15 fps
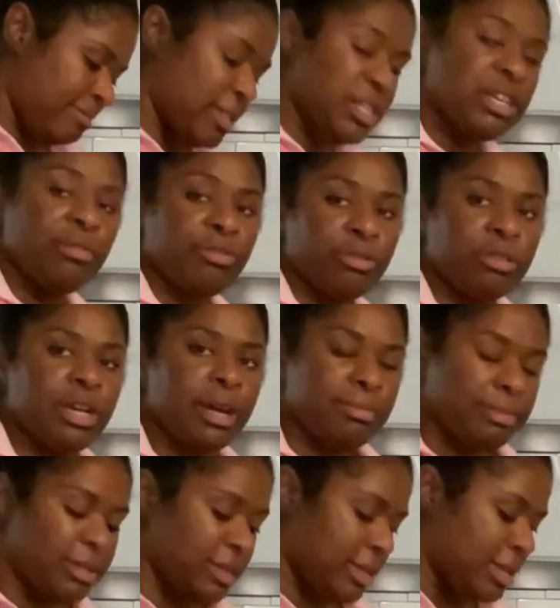several
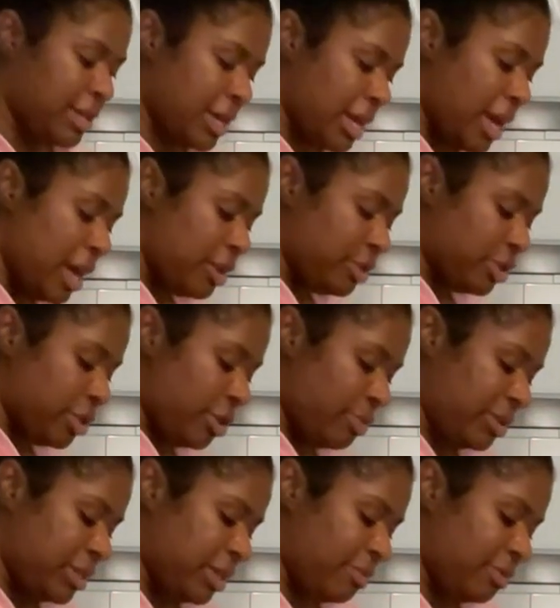times. I'll just go
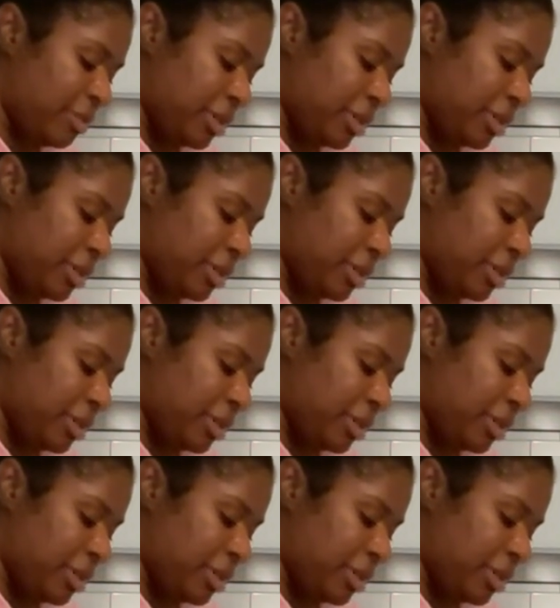with several